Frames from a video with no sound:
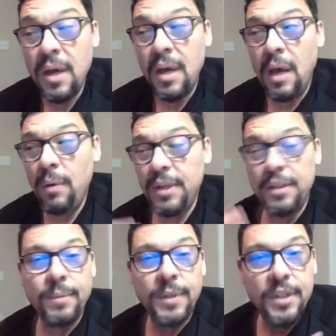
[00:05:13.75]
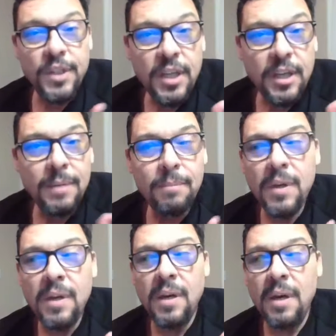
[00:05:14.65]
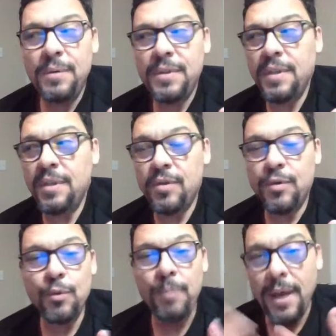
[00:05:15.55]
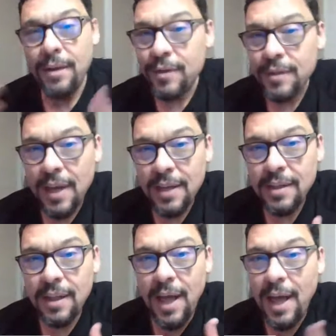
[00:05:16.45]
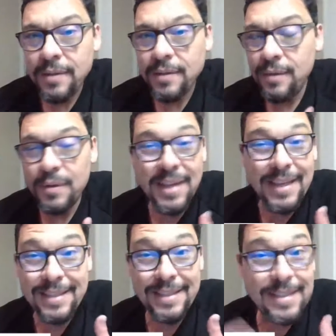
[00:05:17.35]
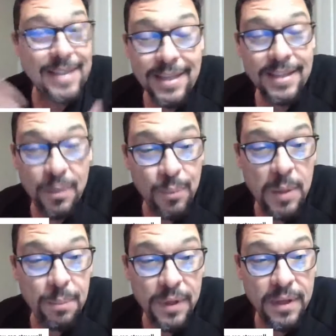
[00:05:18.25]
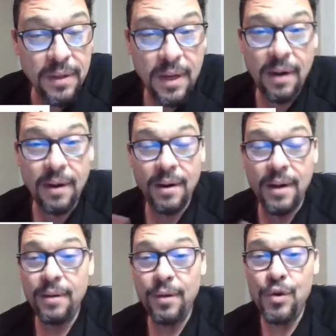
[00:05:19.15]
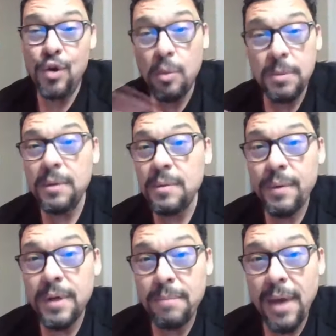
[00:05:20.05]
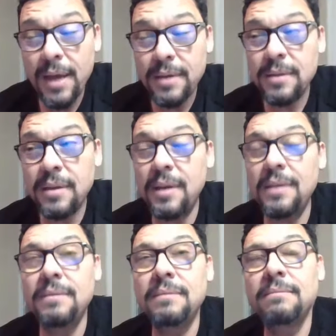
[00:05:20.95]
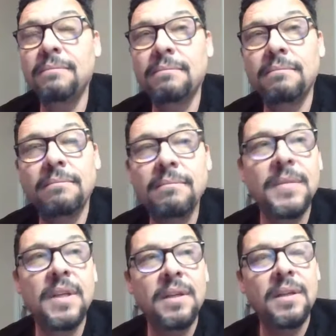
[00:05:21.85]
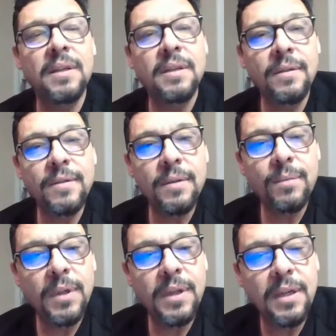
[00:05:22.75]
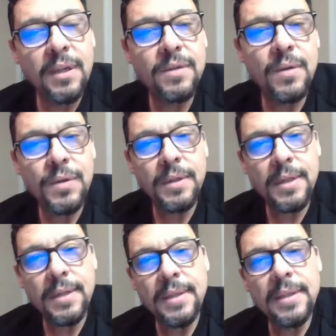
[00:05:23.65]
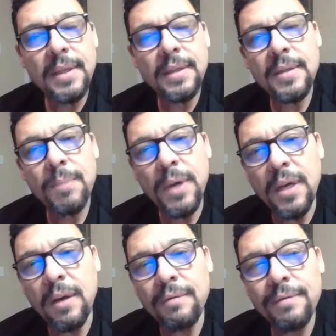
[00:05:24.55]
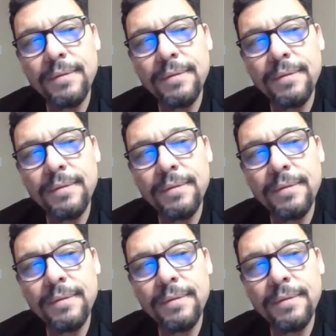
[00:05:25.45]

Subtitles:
I went into a gym. I was in this group exercise class, and there was like 60 people in there, and nobody was wearing masks, and there wasn't really any social distancing to speak of.